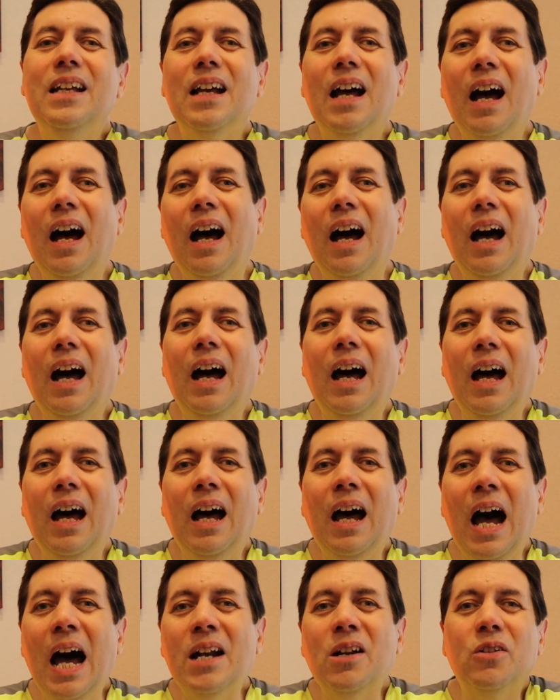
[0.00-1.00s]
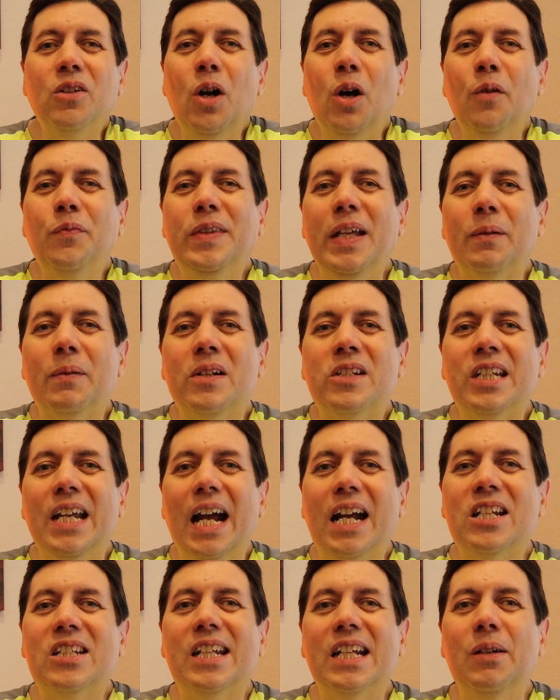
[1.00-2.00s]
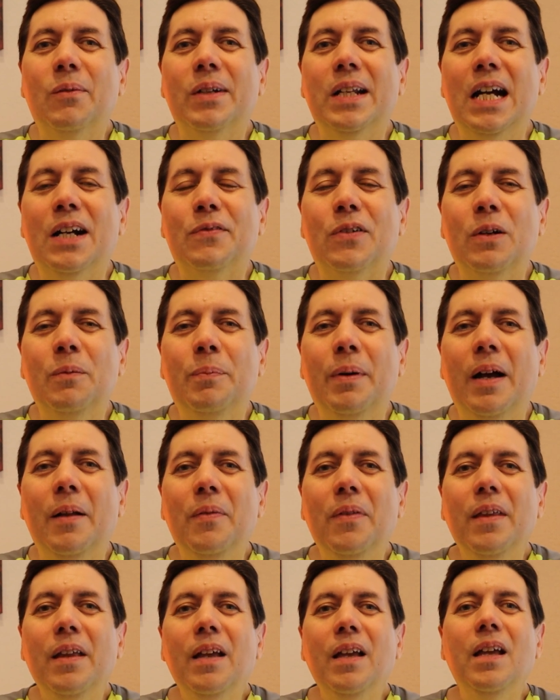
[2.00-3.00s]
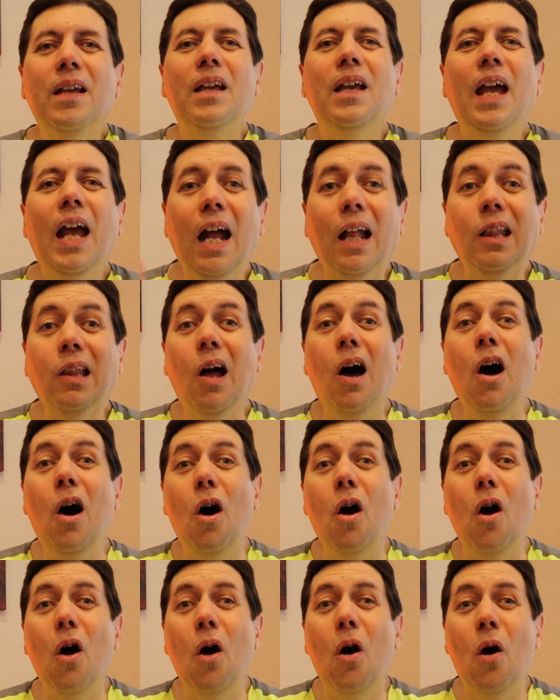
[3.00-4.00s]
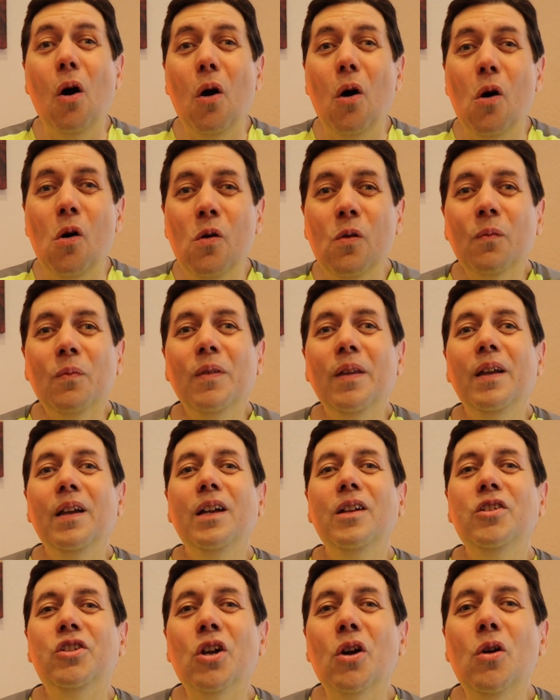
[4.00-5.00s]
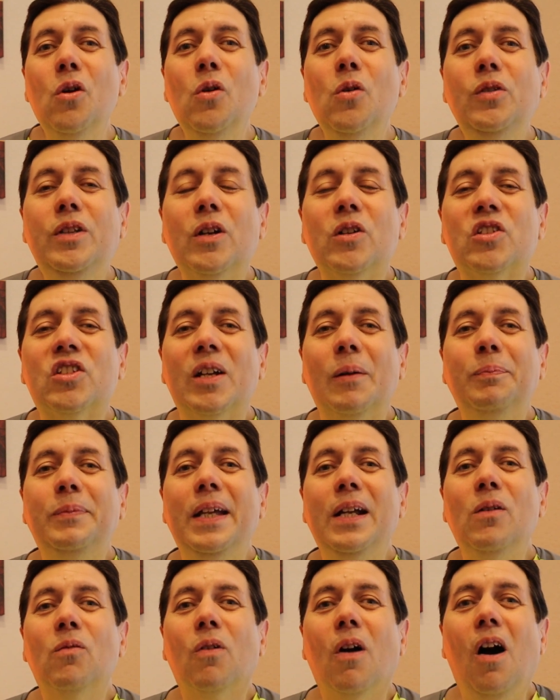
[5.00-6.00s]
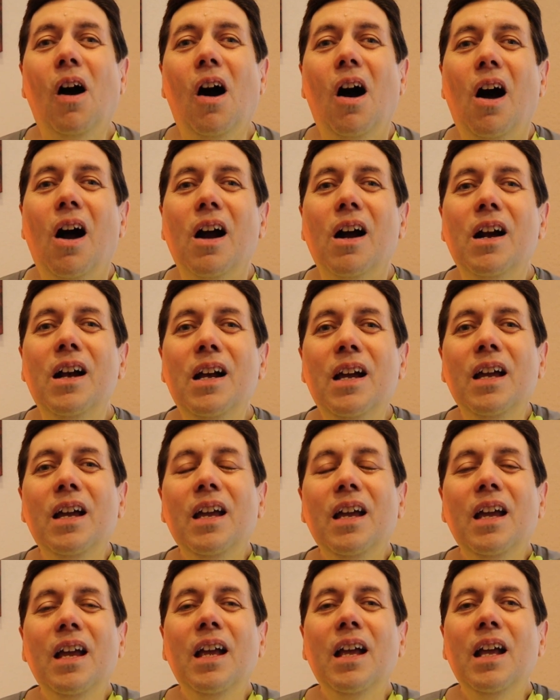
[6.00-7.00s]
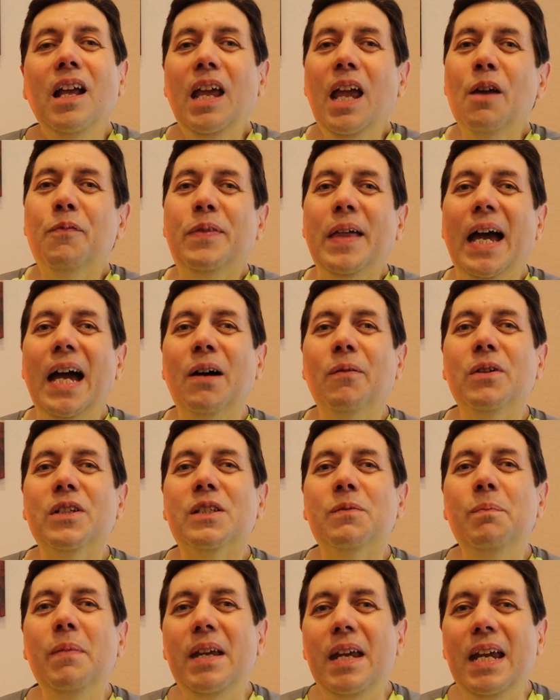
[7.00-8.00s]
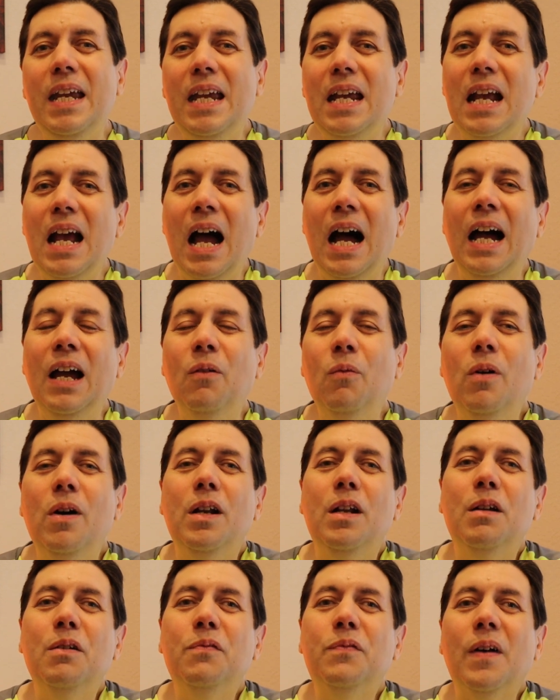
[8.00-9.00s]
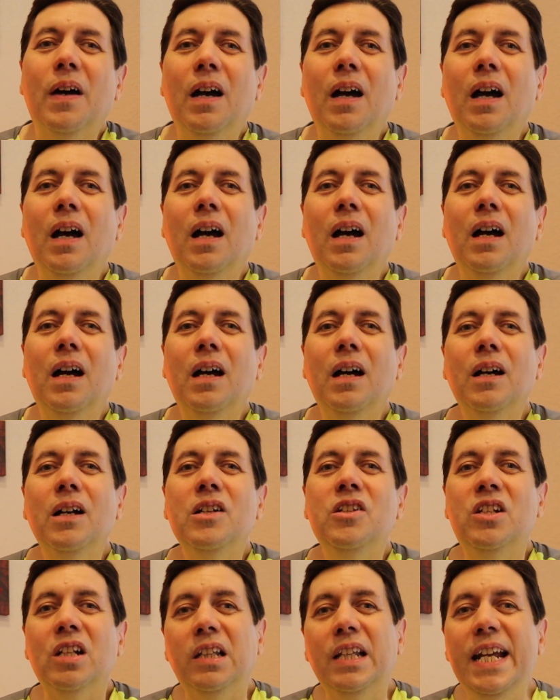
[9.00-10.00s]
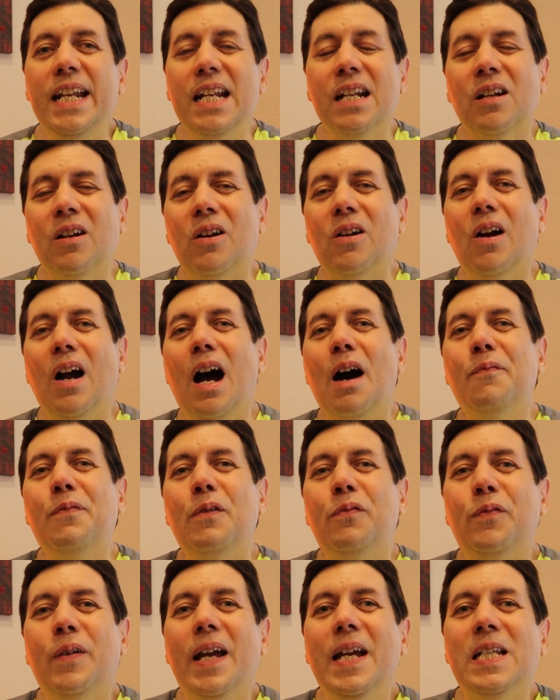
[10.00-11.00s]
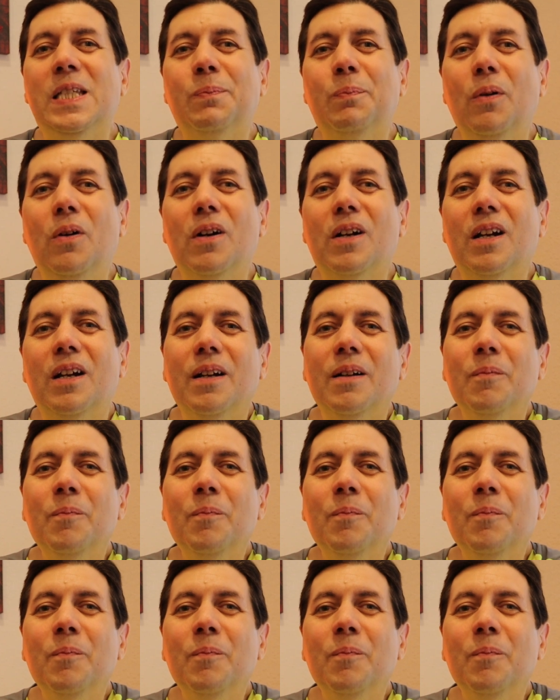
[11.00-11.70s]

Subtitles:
I don't know if they were texting or whatever, but hello, dude, there's something wrong. If that was me, I would have deleted her off of Facebook,